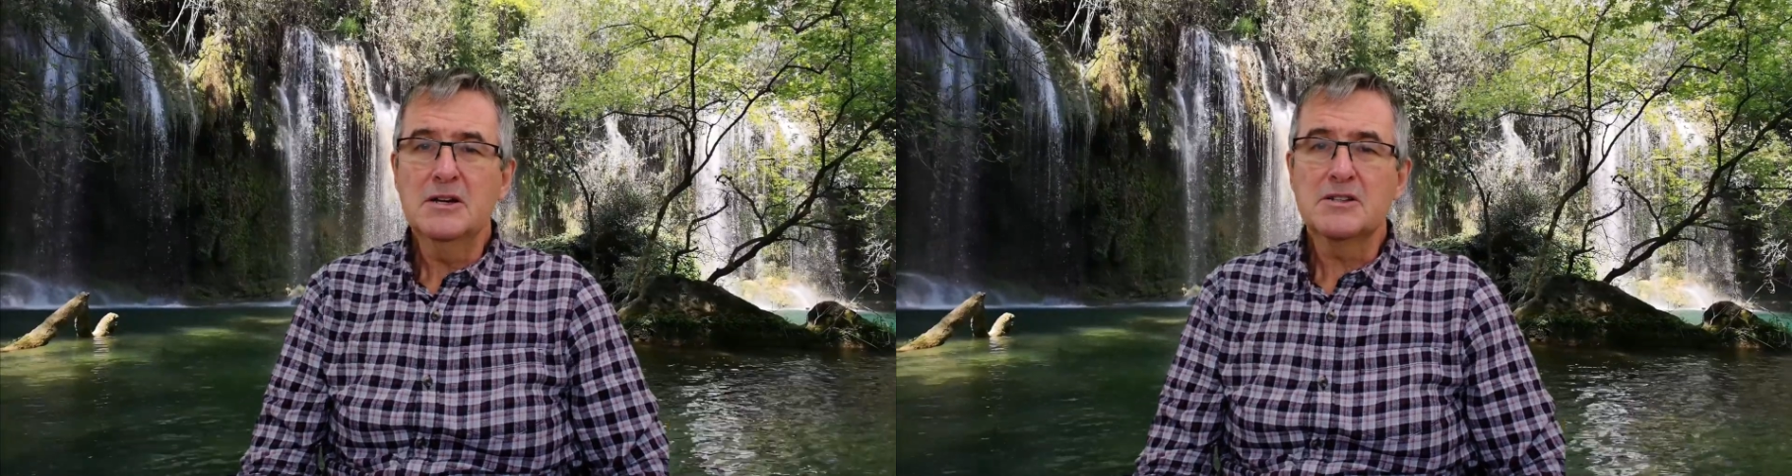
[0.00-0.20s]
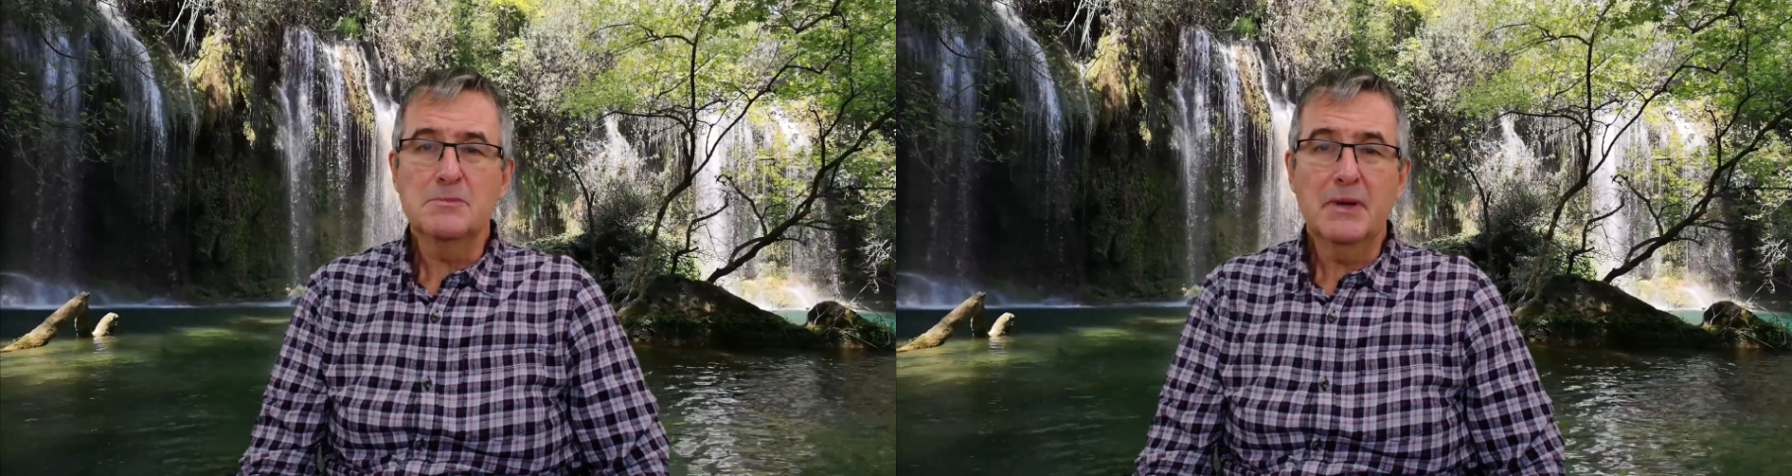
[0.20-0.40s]

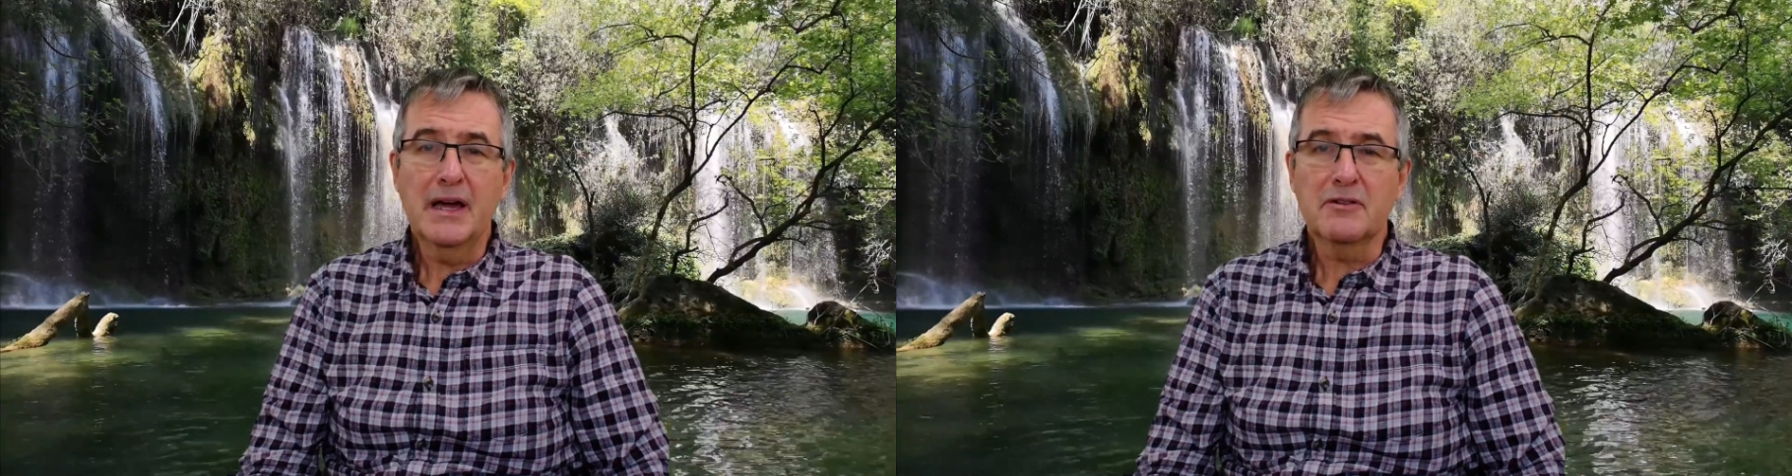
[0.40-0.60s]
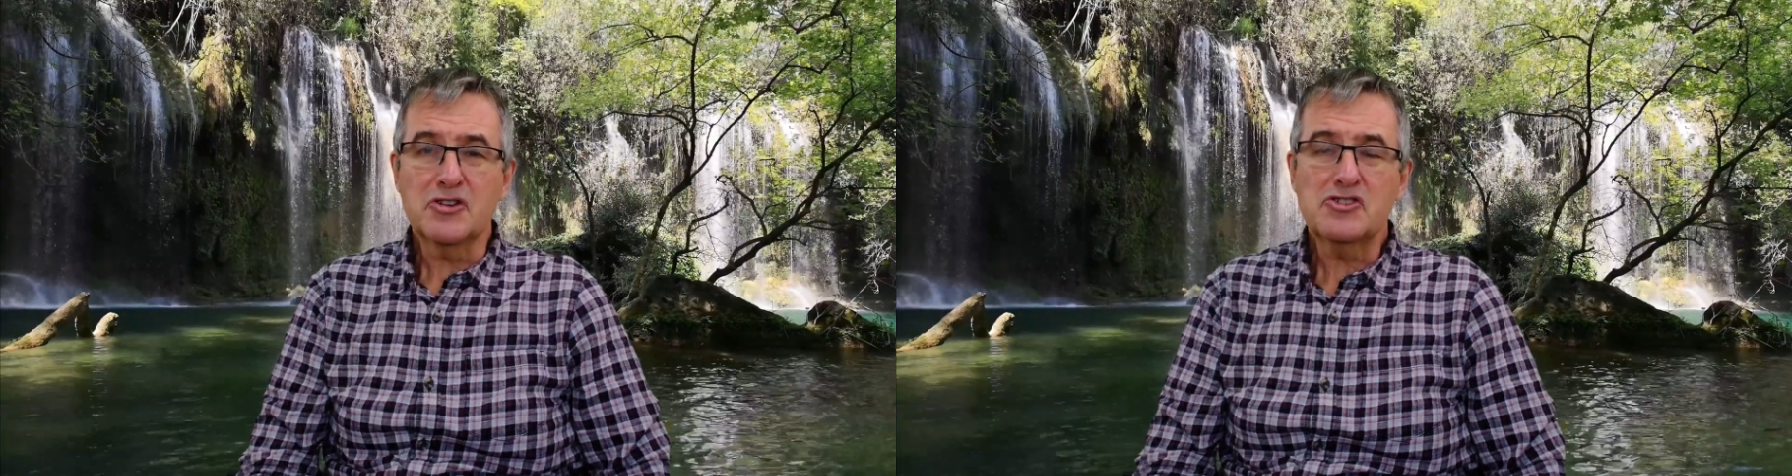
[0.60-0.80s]
to be
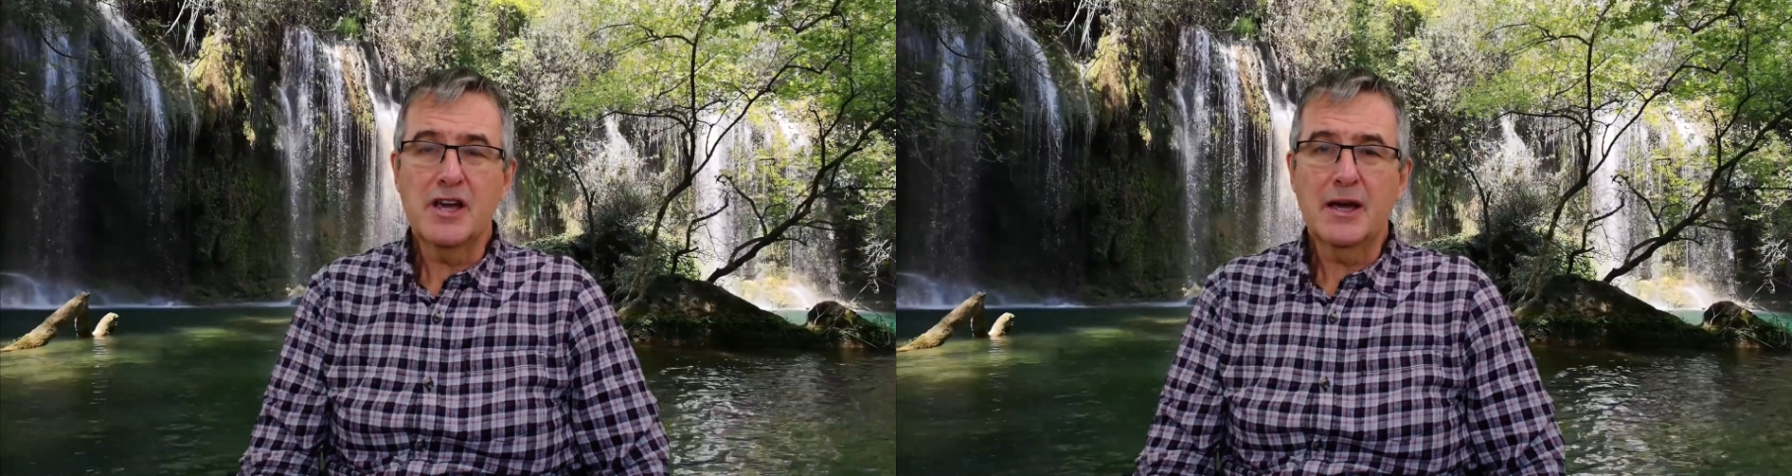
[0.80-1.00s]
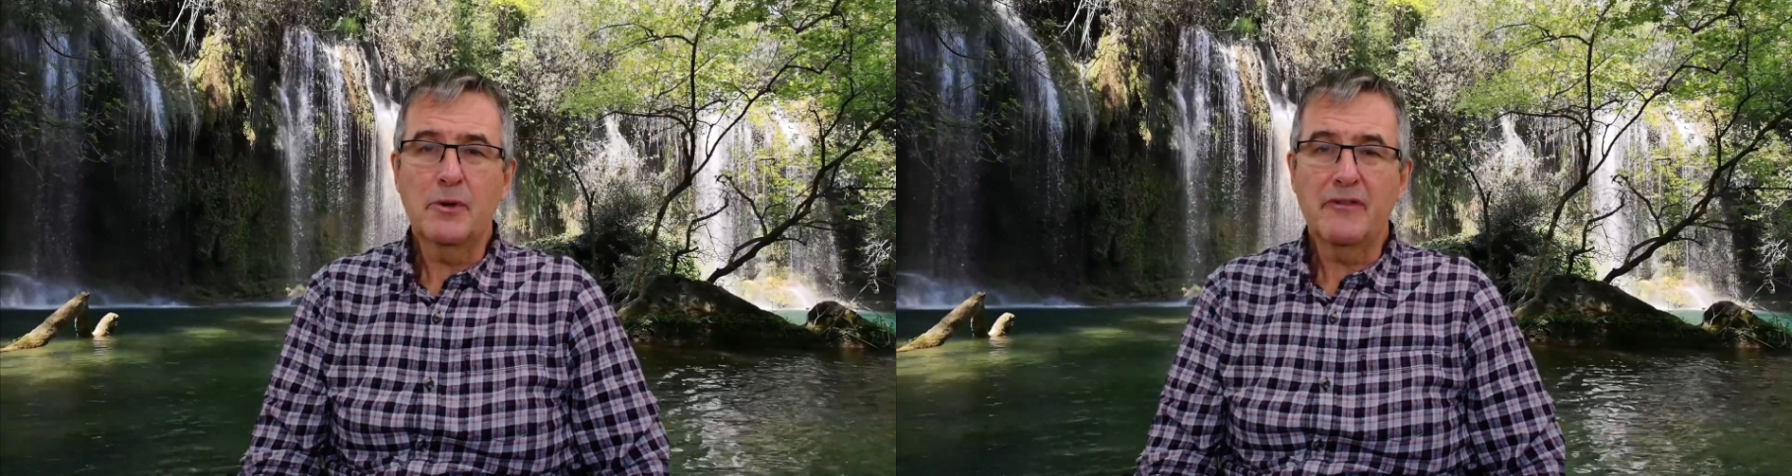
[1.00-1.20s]
able to
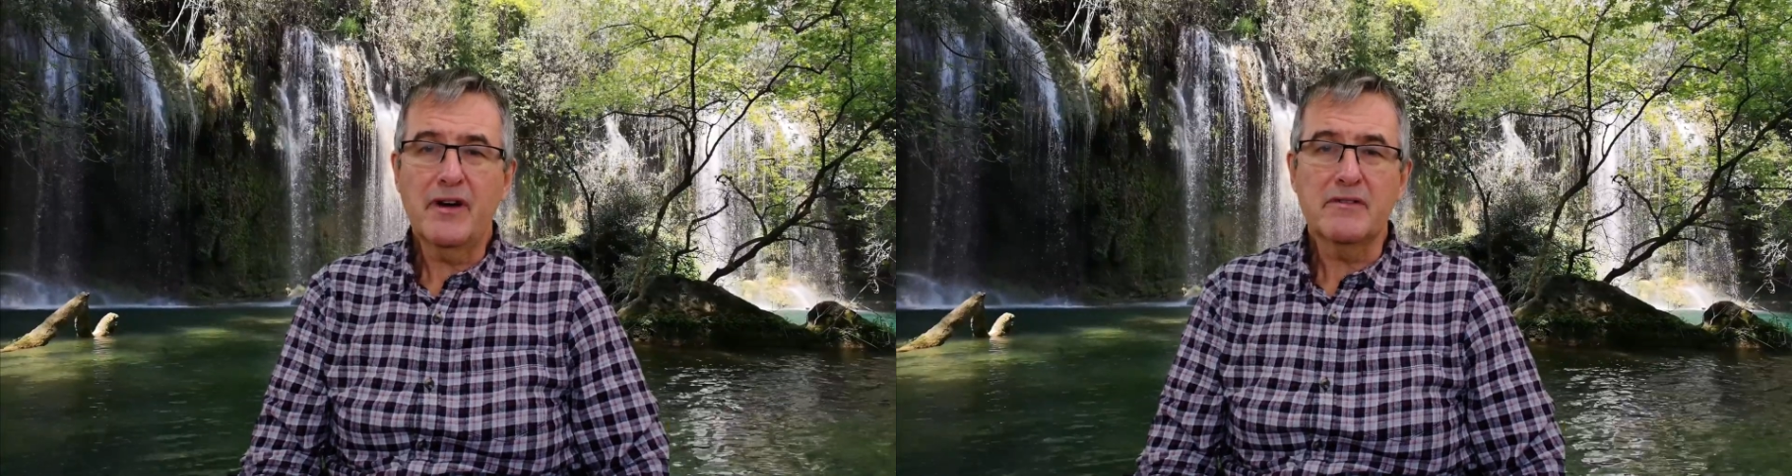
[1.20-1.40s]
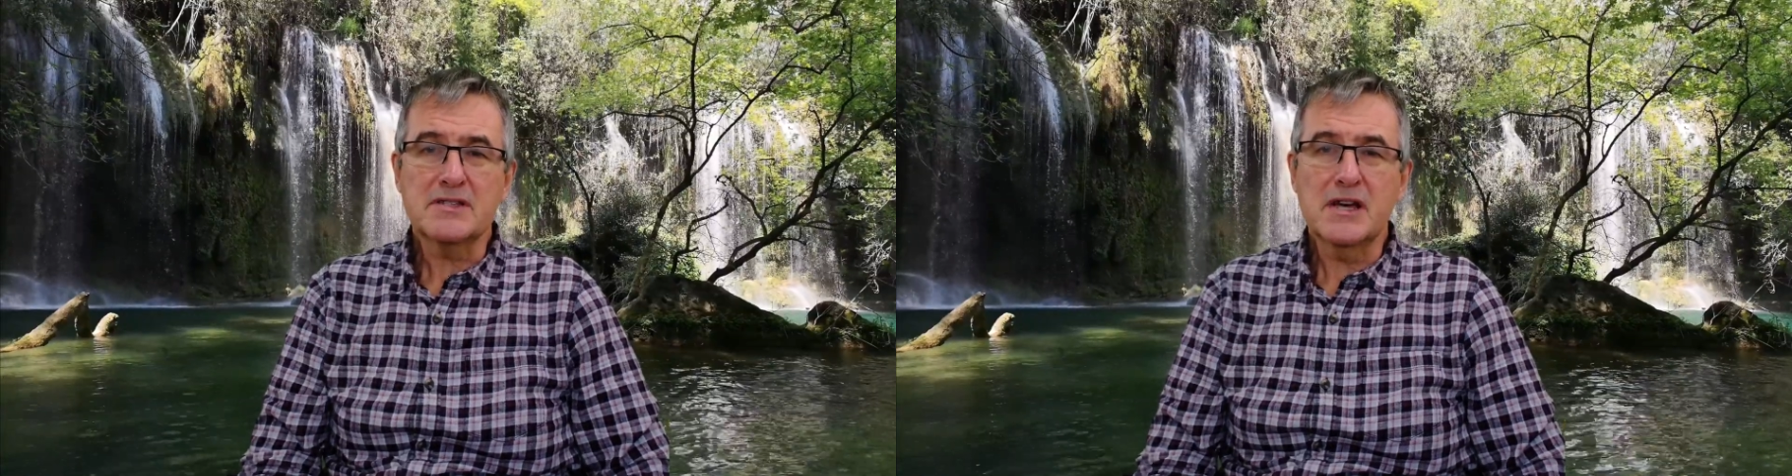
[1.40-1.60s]
share with others,